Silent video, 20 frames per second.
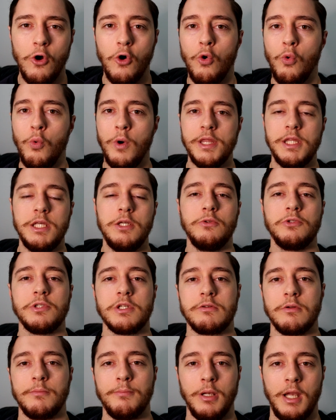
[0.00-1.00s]
or whether you're
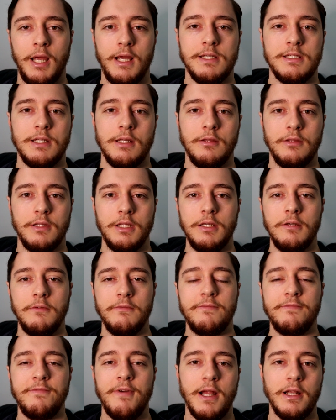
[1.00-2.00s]
just replacing the
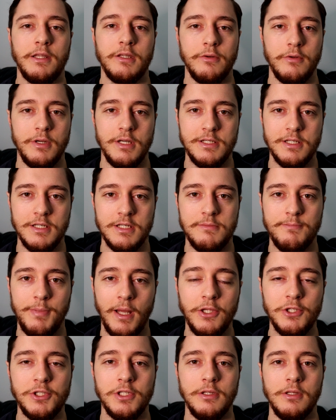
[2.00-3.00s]
factory
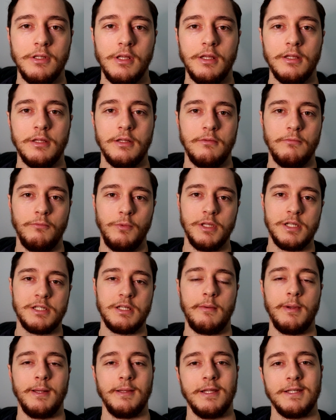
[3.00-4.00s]
suspension with
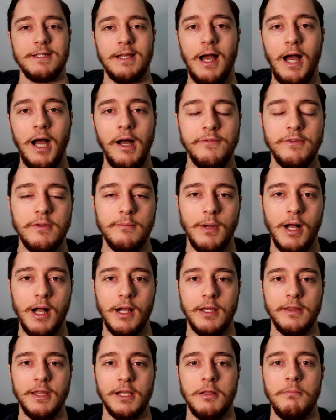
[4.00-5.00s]
something that's
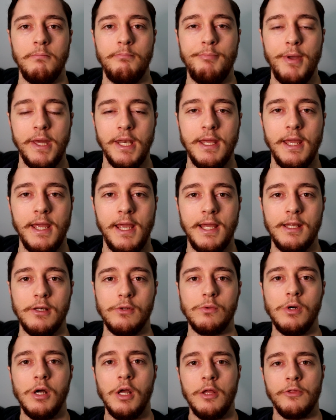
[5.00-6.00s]
aftermarket that can better
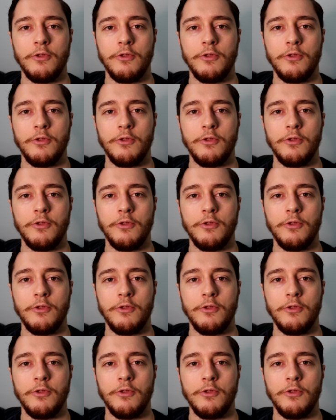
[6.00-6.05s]
handle